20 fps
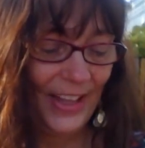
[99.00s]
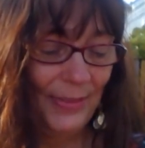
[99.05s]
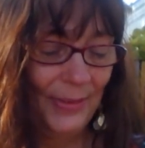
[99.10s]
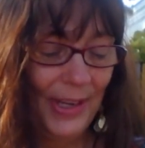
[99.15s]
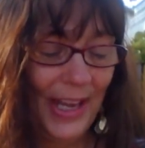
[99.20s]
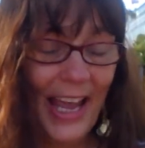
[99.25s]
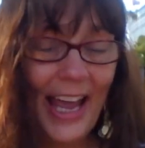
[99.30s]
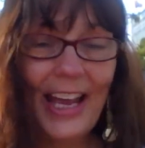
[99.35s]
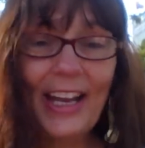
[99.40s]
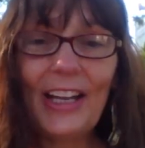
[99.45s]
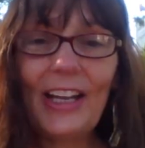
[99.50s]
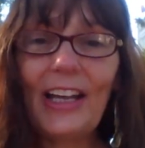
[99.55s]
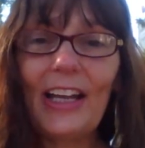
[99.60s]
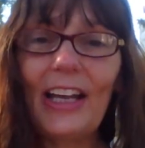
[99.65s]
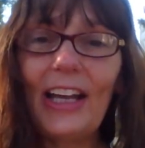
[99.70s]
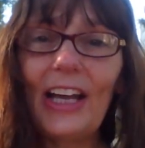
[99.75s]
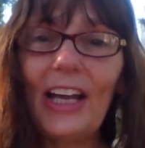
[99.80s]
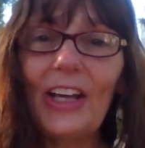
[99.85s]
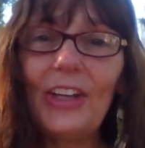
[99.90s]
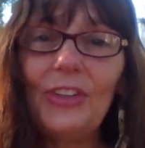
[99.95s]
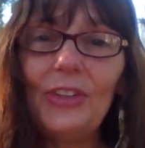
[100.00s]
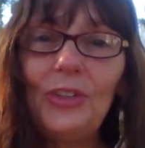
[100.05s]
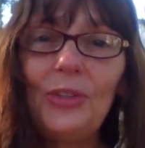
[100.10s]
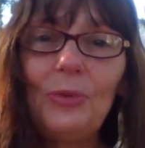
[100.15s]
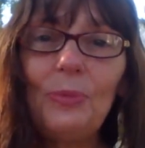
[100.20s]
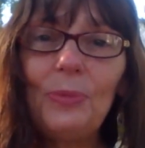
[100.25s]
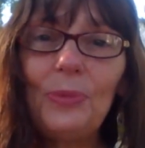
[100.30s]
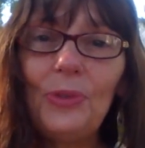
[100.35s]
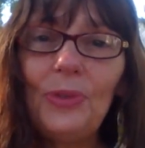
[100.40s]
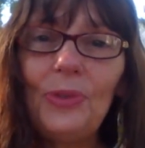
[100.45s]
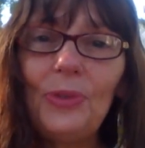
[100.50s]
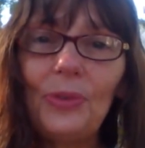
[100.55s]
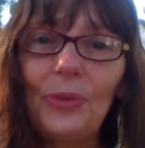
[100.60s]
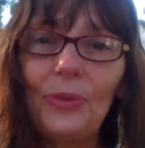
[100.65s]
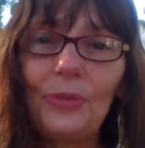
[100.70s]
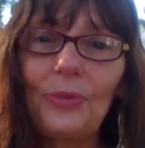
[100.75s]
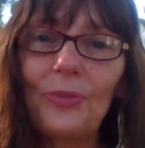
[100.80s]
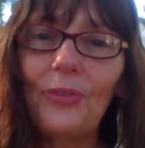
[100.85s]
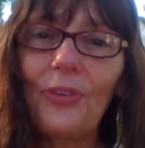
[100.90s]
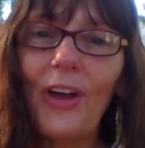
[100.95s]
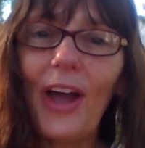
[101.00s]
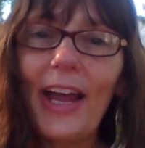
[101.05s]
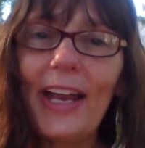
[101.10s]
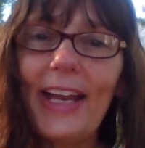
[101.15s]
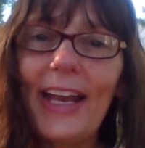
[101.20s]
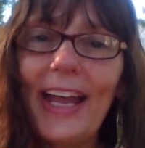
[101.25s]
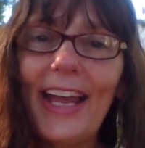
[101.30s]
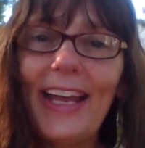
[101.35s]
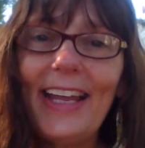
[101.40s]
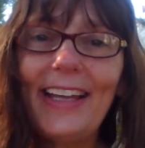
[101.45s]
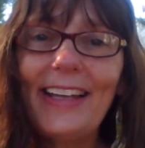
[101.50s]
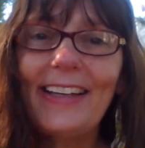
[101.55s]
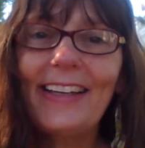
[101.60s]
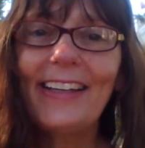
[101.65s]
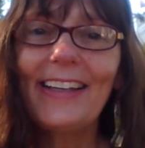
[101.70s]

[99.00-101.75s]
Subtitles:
We had a new moon on Friday,